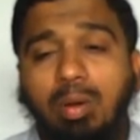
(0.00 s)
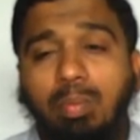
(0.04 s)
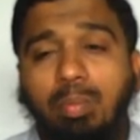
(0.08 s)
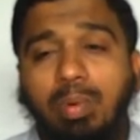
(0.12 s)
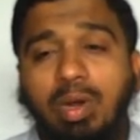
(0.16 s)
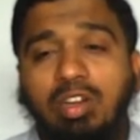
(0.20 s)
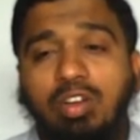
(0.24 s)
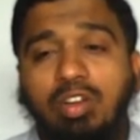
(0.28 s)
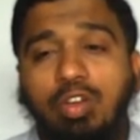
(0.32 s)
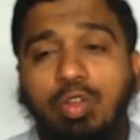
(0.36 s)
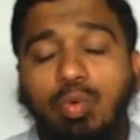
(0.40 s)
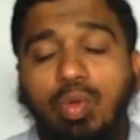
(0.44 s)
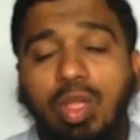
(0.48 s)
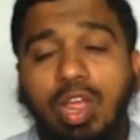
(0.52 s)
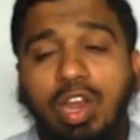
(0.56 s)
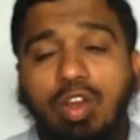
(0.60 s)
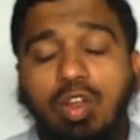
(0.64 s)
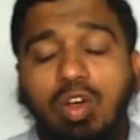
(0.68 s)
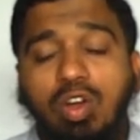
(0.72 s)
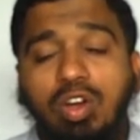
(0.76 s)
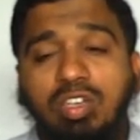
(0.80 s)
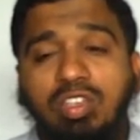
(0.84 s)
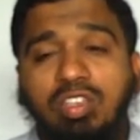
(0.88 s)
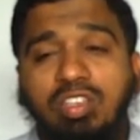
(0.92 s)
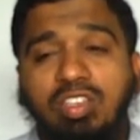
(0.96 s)
but you
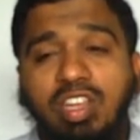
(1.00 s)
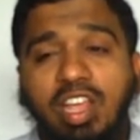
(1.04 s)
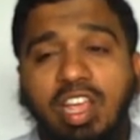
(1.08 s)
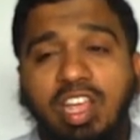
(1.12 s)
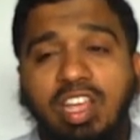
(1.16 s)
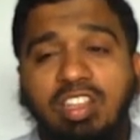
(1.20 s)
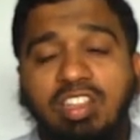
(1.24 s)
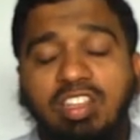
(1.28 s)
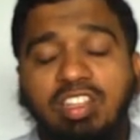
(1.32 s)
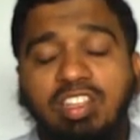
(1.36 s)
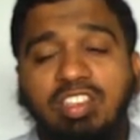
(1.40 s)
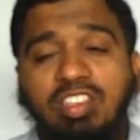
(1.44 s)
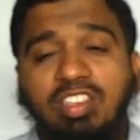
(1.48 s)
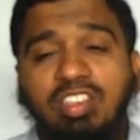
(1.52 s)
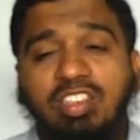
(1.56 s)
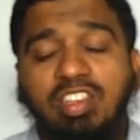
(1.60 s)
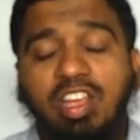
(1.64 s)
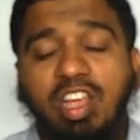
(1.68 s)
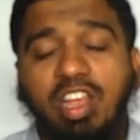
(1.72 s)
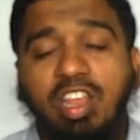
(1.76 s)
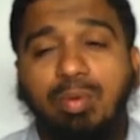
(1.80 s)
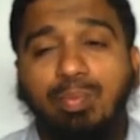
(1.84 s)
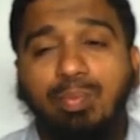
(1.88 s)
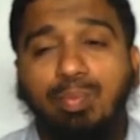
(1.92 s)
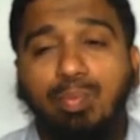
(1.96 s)
cannot say this is
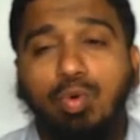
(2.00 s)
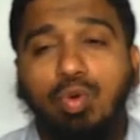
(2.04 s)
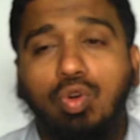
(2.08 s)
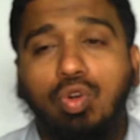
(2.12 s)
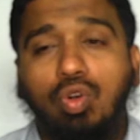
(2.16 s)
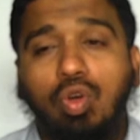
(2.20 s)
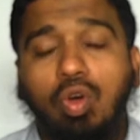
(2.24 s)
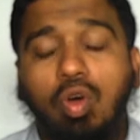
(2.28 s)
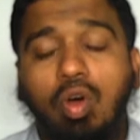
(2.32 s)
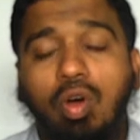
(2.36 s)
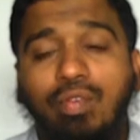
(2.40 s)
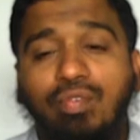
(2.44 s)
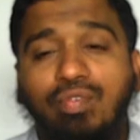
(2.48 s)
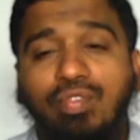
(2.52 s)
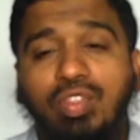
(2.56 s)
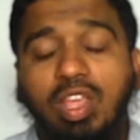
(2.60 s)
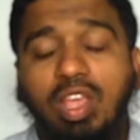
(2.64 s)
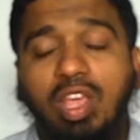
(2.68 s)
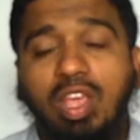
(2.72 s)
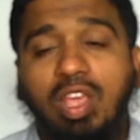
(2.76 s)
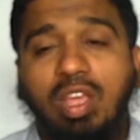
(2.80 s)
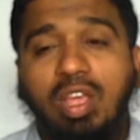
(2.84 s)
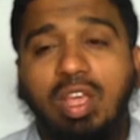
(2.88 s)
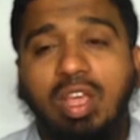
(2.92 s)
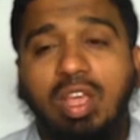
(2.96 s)
the input of
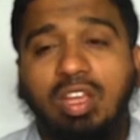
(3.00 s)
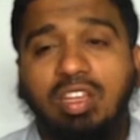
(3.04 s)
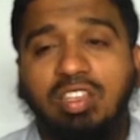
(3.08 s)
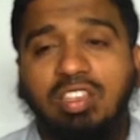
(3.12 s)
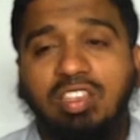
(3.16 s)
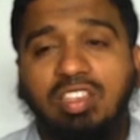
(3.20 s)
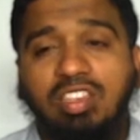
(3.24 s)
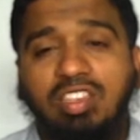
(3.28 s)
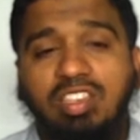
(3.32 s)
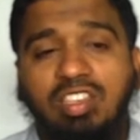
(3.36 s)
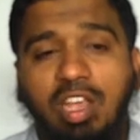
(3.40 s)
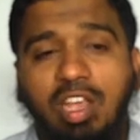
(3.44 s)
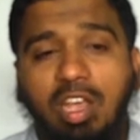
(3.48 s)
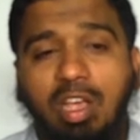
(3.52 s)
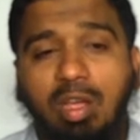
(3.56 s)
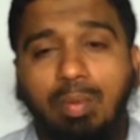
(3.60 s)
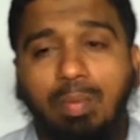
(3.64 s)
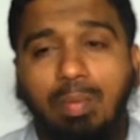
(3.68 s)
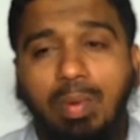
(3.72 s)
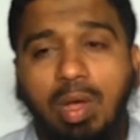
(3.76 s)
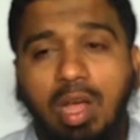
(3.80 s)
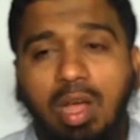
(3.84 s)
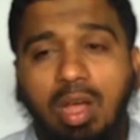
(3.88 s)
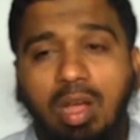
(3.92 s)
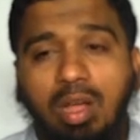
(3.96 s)
the
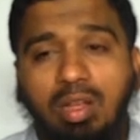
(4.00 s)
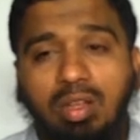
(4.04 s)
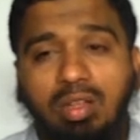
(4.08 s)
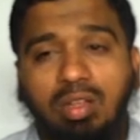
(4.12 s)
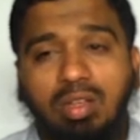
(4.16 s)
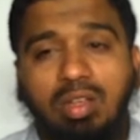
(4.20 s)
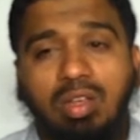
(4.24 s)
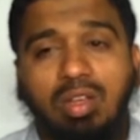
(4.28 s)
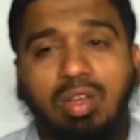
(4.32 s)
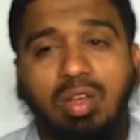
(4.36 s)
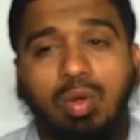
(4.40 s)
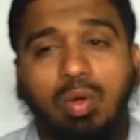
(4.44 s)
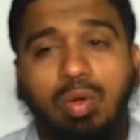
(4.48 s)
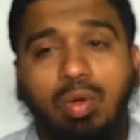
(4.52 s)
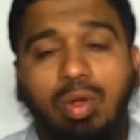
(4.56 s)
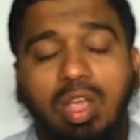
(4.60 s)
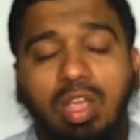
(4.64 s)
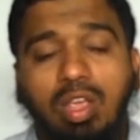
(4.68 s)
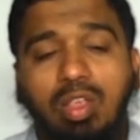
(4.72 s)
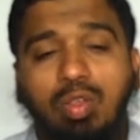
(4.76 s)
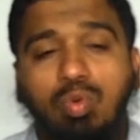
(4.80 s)
sigma, okay.